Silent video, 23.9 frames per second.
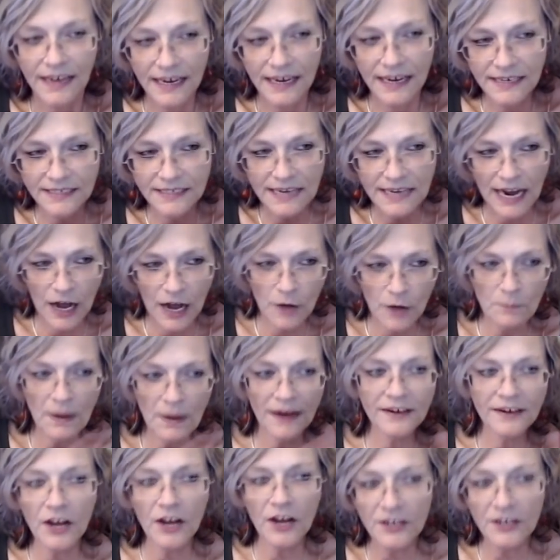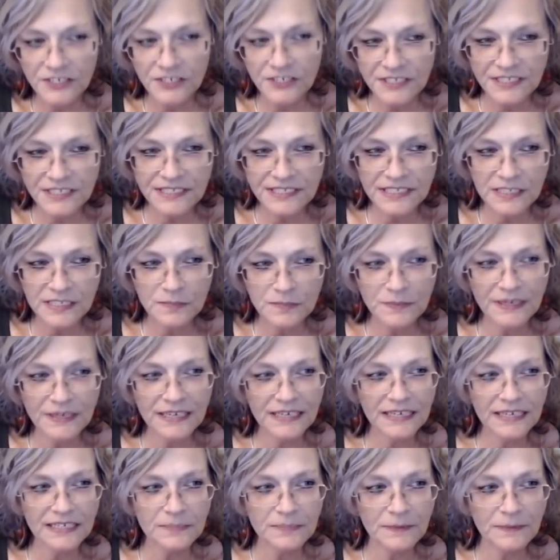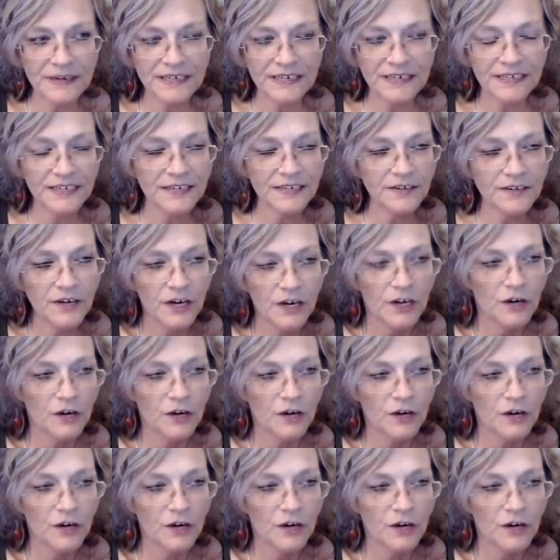and now my consciousness being expanded, and